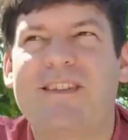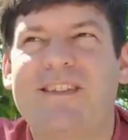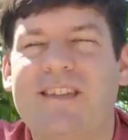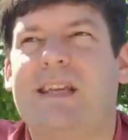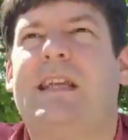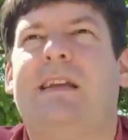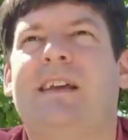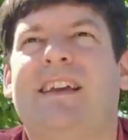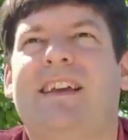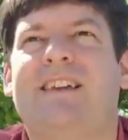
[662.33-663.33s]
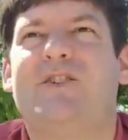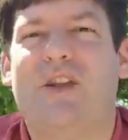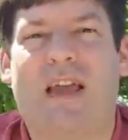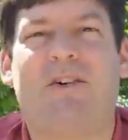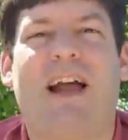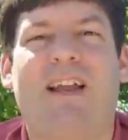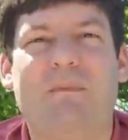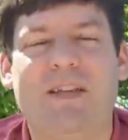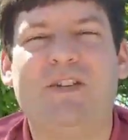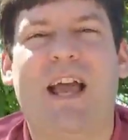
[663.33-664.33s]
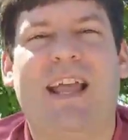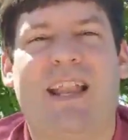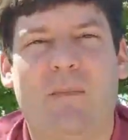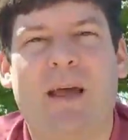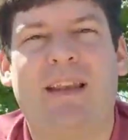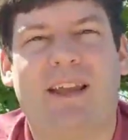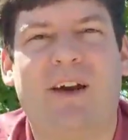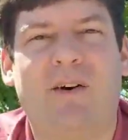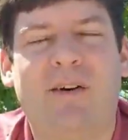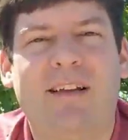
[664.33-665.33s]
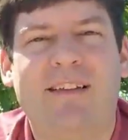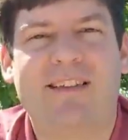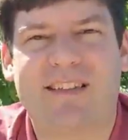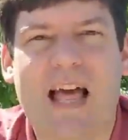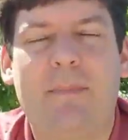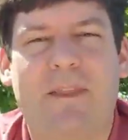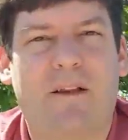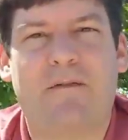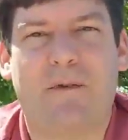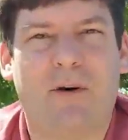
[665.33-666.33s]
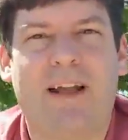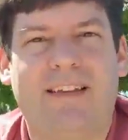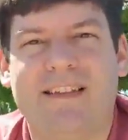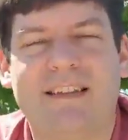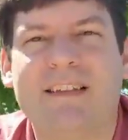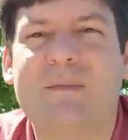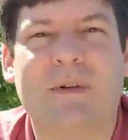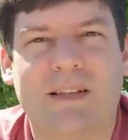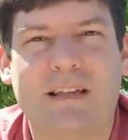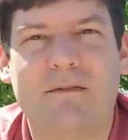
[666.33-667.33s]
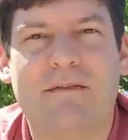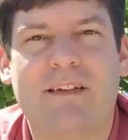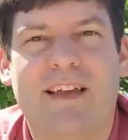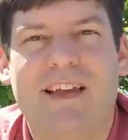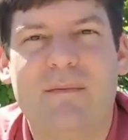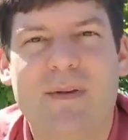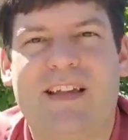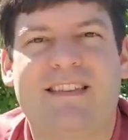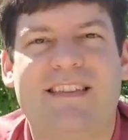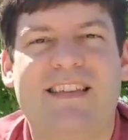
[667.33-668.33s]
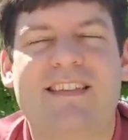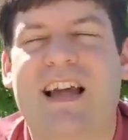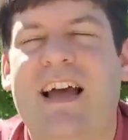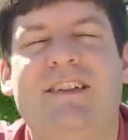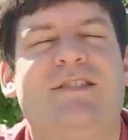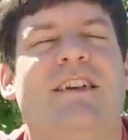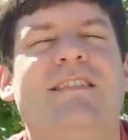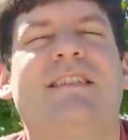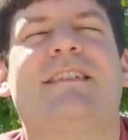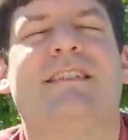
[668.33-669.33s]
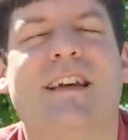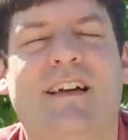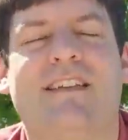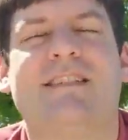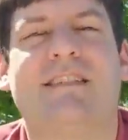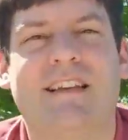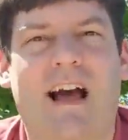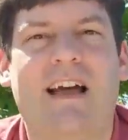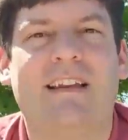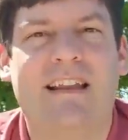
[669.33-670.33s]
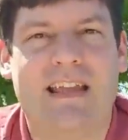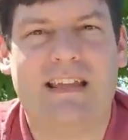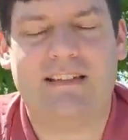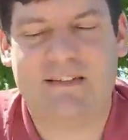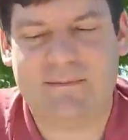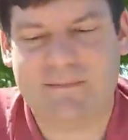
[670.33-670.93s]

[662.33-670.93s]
see Shadrach, Meshach, and Abednego slapping their foreheads in disbelief, because this guy just does not get it.